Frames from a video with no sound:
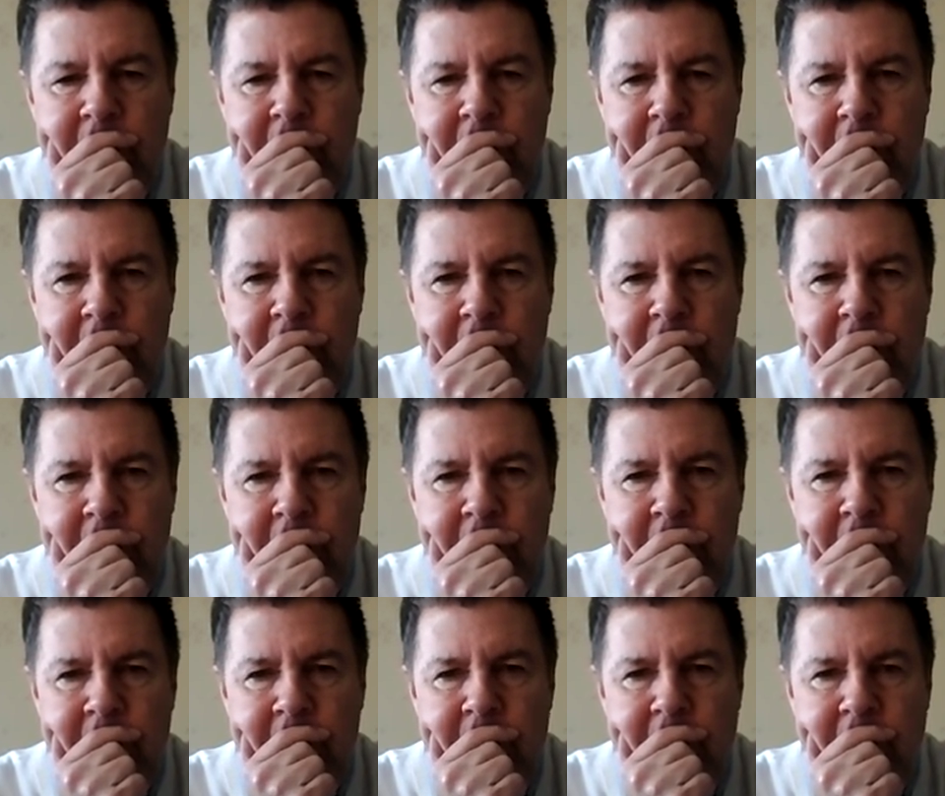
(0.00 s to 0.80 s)

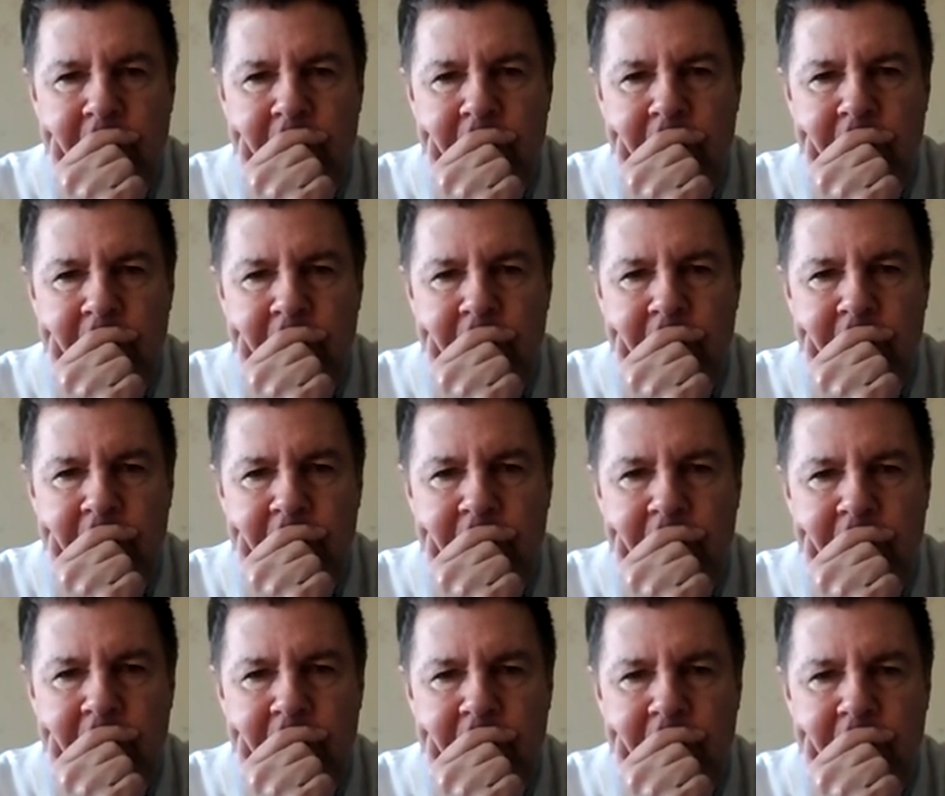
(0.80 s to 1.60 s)

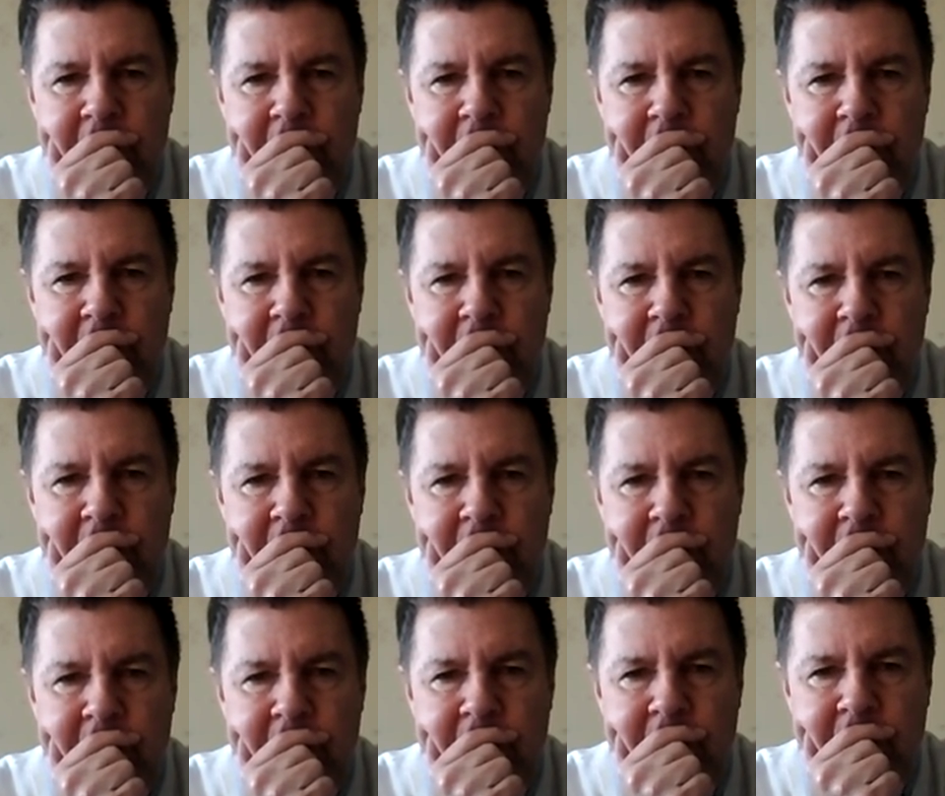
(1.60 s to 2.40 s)

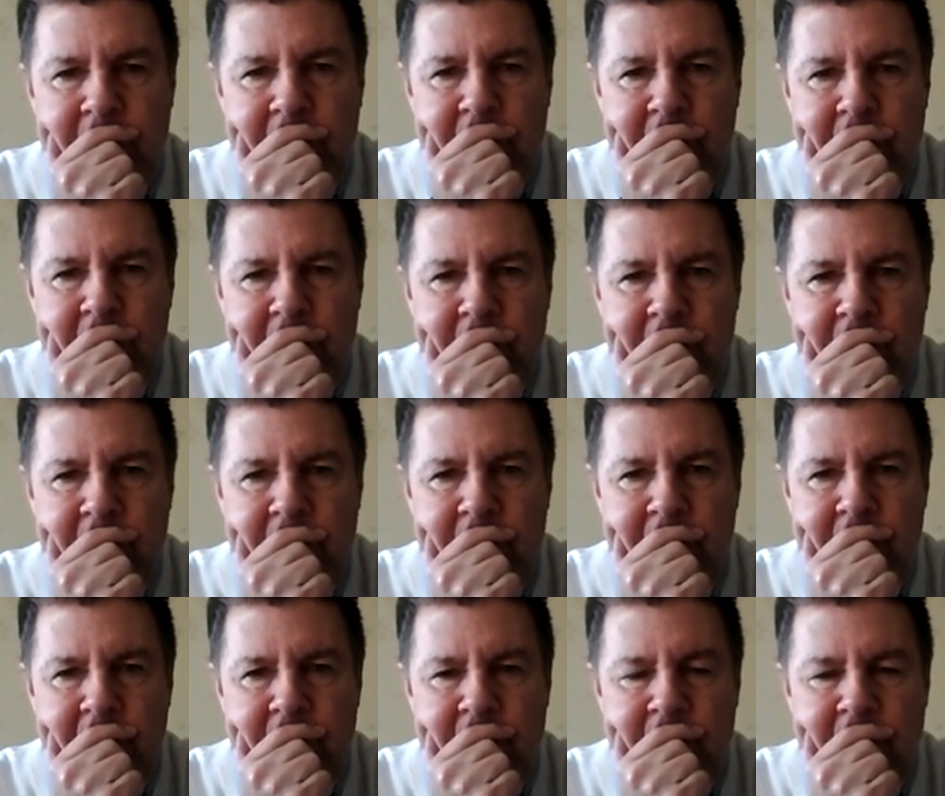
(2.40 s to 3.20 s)

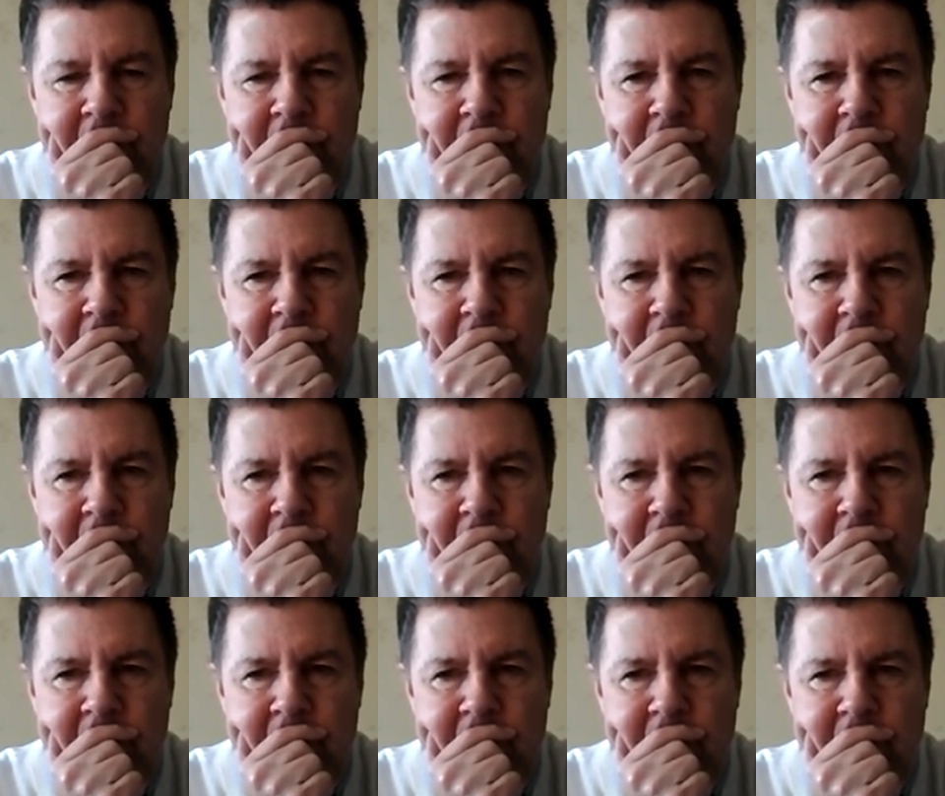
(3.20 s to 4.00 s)

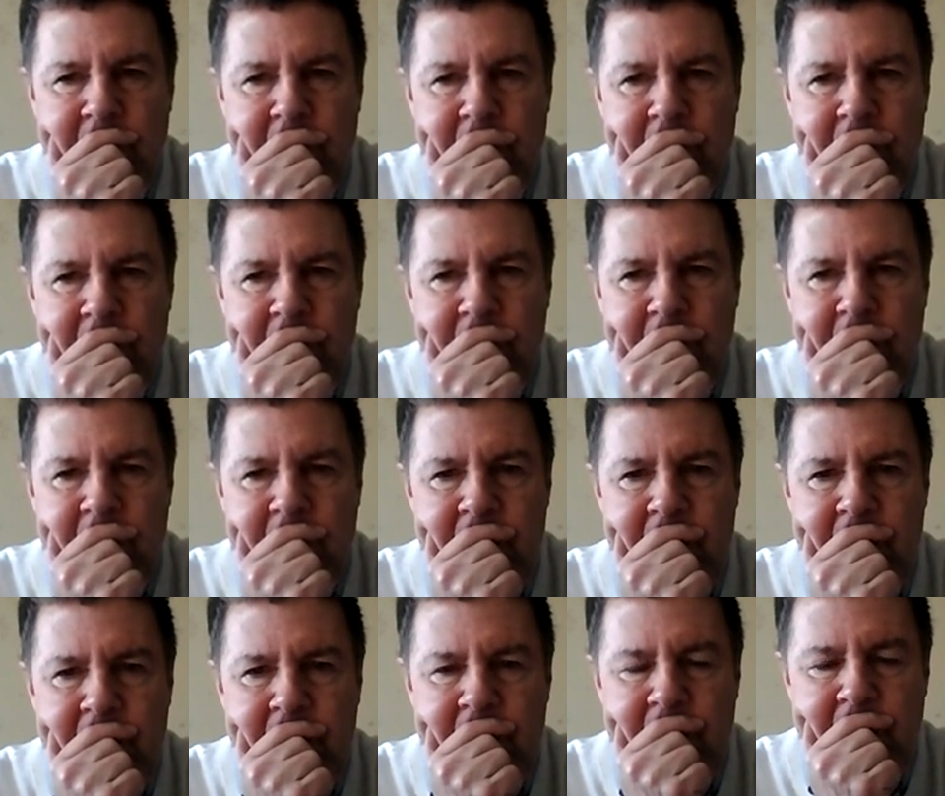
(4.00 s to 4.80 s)

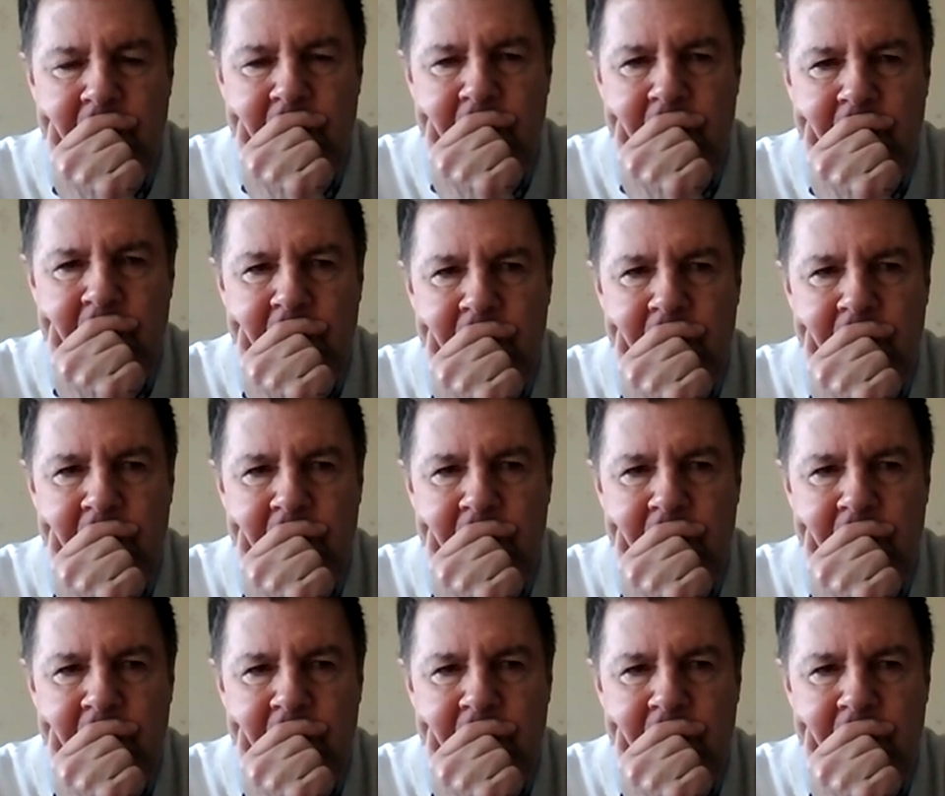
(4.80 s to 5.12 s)
[no speech]